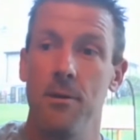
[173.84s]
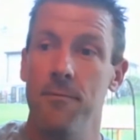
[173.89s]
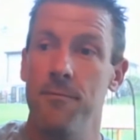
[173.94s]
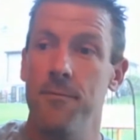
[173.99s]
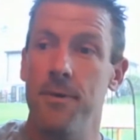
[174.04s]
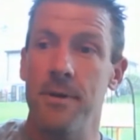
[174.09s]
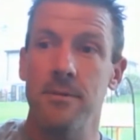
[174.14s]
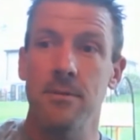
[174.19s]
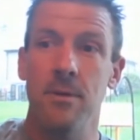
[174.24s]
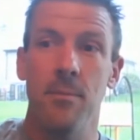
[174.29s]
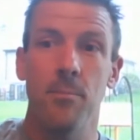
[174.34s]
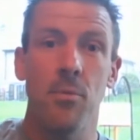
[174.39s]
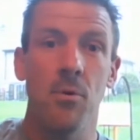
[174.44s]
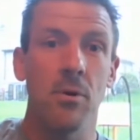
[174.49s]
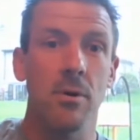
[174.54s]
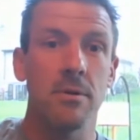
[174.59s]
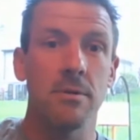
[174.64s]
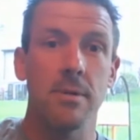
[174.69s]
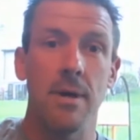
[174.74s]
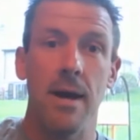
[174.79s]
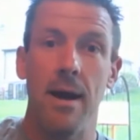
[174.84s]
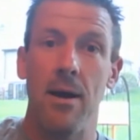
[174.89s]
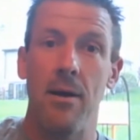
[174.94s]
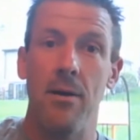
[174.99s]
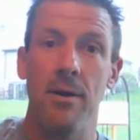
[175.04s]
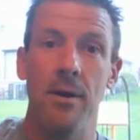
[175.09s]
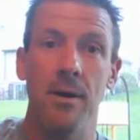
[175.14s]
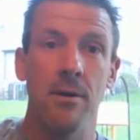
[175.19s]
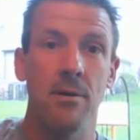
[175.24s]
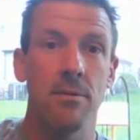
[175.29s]
fix up broken
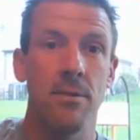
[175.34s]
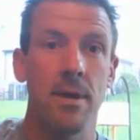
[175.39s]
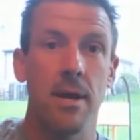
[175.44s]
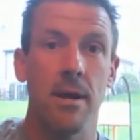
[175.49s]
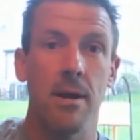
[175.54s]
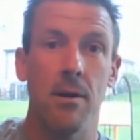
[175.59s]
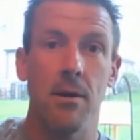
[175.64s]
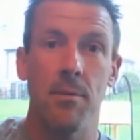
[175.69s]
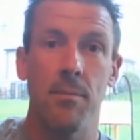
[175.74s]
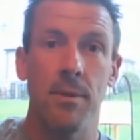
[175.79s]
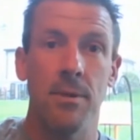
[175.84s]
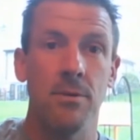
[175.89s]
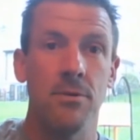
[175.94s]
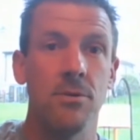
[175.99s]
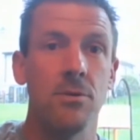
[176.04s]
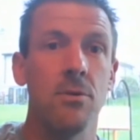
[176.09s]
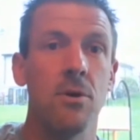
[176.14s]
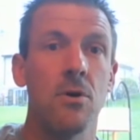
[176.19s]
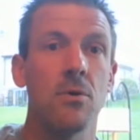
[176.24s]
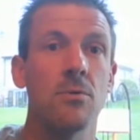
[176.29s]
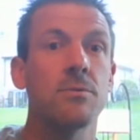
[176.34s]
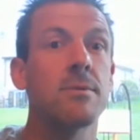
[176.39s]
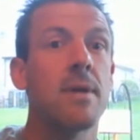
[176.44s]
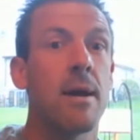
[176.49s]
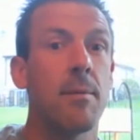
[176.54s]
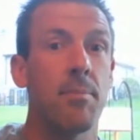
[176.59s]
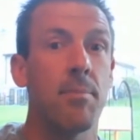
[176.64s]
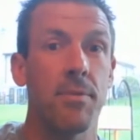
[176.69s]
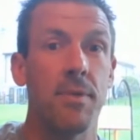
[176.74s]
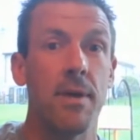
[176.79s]
tile here and there. I mean, do those
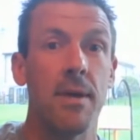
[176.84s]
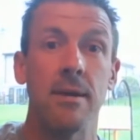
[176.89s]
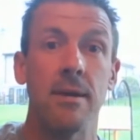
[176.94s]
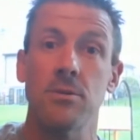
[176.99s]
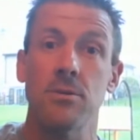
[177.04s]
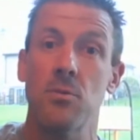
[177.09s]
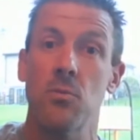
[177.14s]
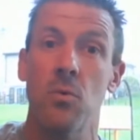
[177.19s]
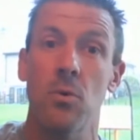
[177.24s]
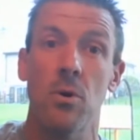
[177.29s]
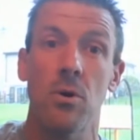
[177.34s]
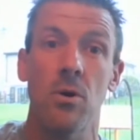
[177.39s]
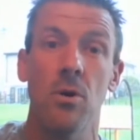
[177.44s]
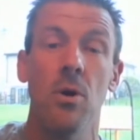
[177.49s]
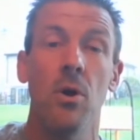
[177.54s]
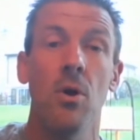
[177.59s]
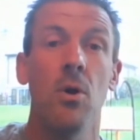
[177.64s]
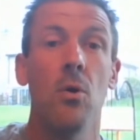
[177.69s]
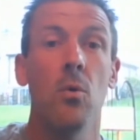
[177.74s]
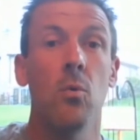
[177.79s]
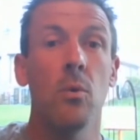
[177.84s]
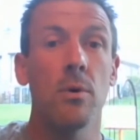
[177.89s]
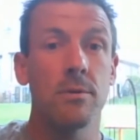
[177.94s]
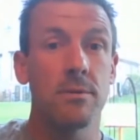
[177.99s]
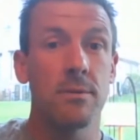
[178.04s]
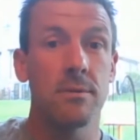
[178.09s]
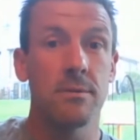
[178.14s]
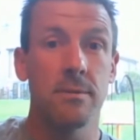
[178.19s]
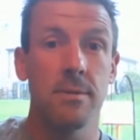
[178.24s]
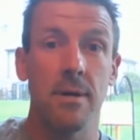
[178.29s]
type of things to where once
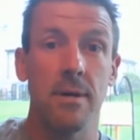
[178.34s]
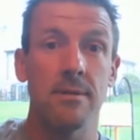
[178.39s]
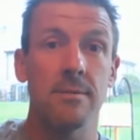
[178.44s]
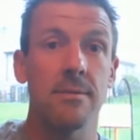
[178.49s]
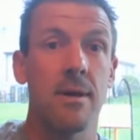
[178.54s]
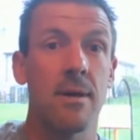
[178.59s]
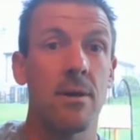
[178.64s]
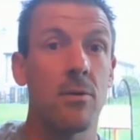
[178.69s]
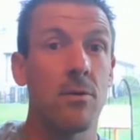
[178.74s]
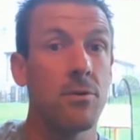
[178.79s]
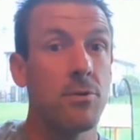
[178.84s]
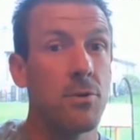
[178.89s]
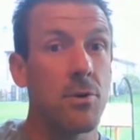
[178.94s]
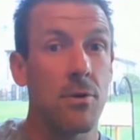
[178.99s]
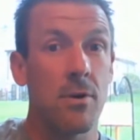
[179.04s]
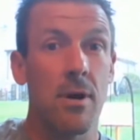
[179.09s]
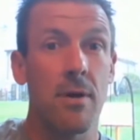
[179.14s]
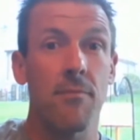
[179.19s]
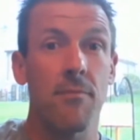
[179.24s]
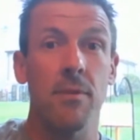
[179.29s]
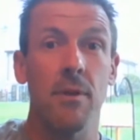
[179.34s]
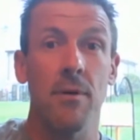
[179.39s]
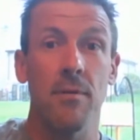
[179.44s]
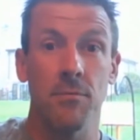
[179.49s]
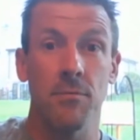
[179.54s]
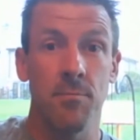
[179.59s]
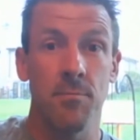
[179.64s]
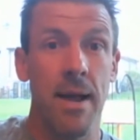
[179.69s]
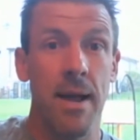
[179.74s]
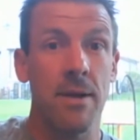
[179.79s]
this does settle and your comfort
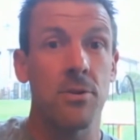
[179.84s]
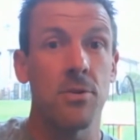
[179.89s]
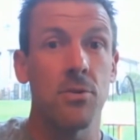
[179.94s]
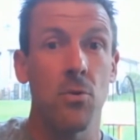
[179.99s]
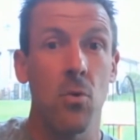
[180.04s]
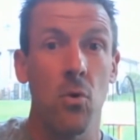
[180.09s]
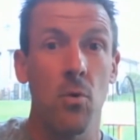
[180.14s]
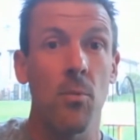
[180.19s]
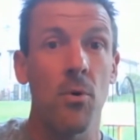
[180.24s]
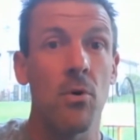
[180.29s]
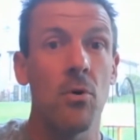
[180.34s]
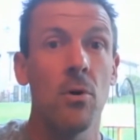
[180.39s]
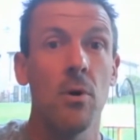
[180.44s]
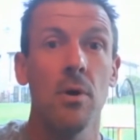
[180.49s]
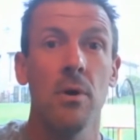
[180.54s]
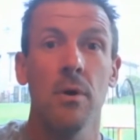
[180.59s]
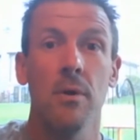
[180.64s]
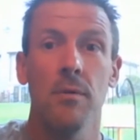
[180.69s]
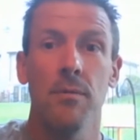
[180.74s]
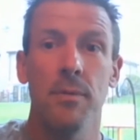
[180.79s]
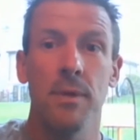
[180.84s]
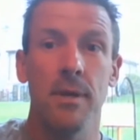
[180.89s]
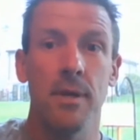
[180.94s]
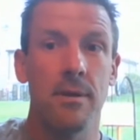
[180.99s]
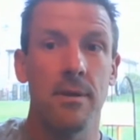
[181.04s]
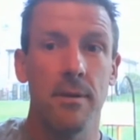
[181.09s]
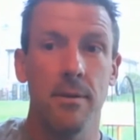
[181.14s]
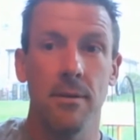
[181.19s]
level is back to normal, then